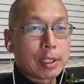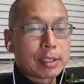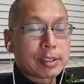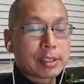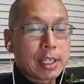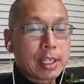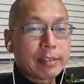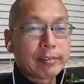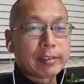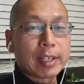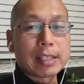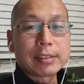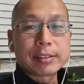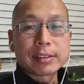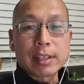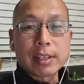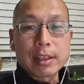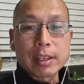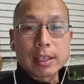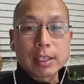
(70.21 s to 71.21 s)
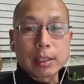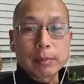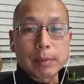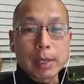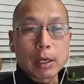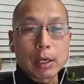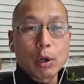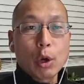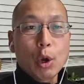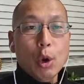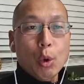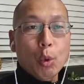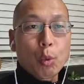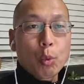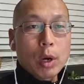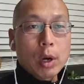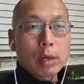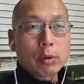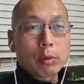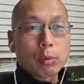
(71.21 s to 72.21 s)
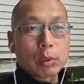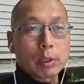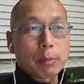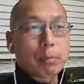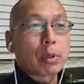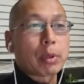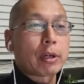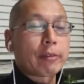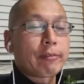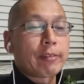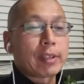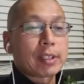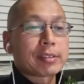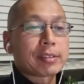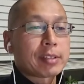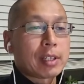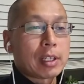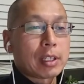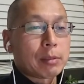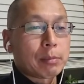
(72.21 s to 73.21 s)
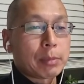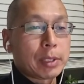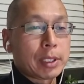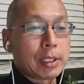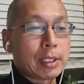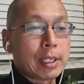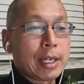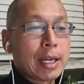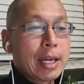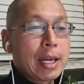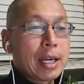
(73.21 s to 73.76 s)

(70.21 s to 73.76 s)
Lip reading: It's kind of nice to think about what would a perfect study be,